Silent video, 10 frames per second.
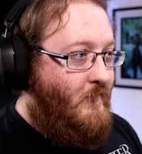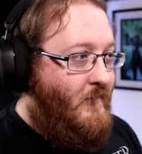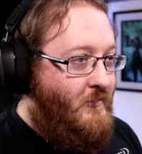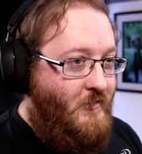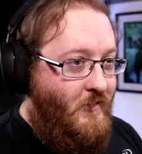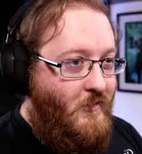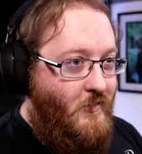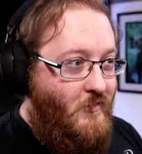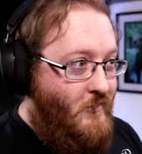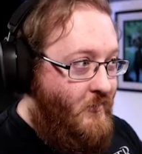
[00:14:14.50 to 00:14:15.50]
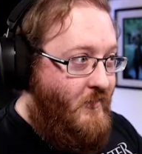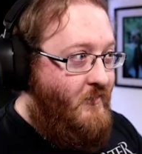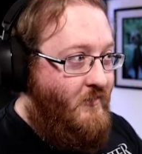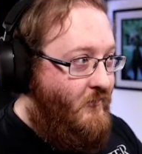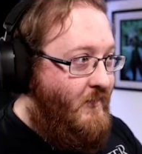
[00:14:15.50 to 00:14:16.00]
There's
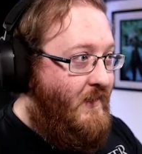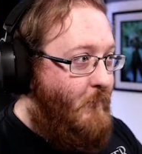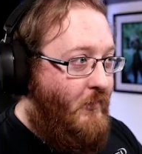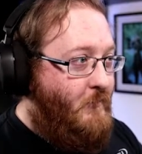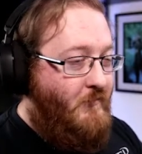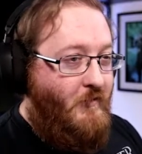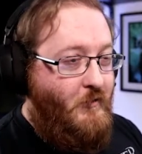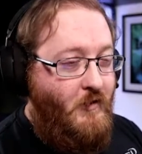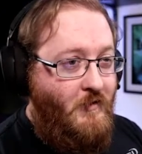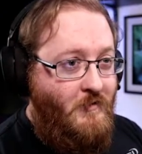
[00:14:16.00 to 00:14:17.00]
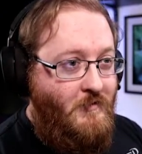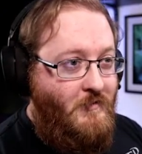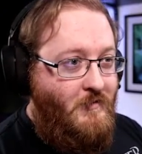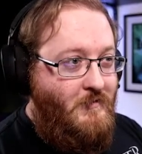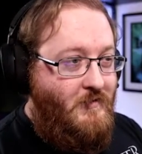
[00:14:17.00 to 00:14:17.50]
nothing really about this midfielder
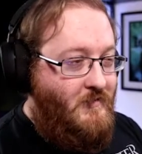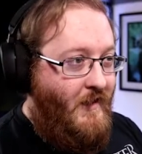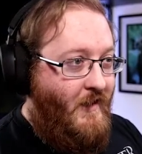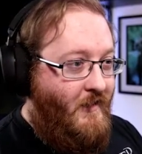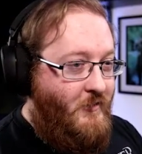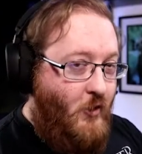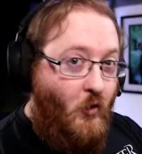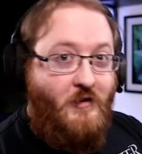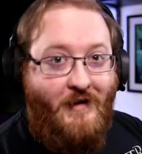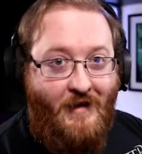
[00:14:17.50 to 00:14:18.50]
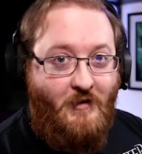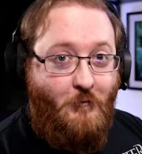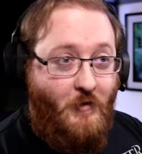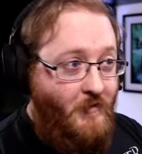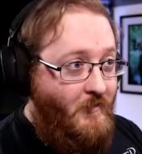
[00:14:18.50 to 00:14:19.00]
to say not to get
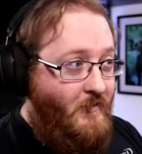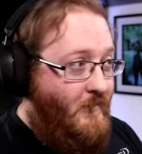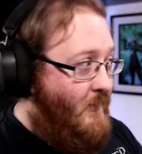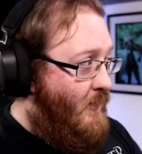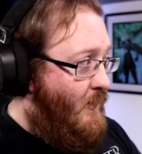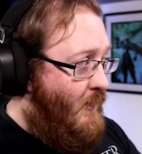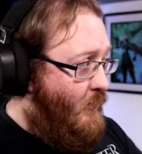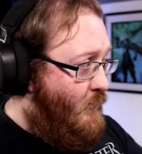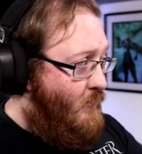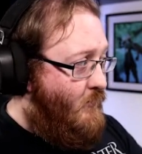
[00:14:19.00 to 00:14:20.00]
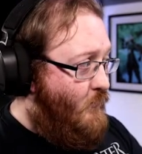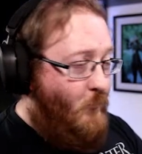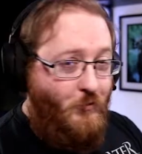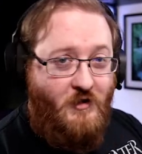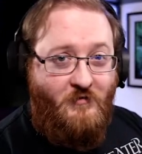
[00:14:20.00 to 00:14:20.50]
him. And
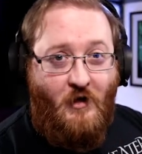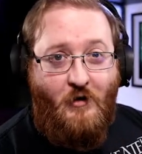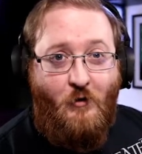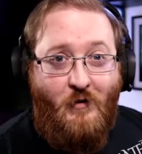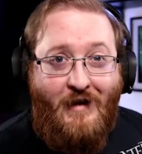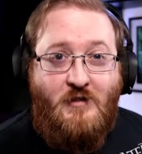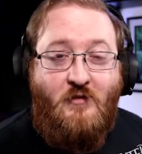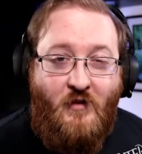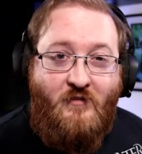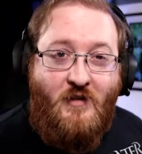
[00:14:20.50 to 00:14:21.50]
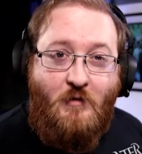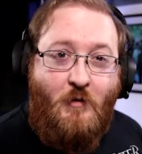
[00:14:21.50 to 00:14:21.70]
what was his value? Less than 15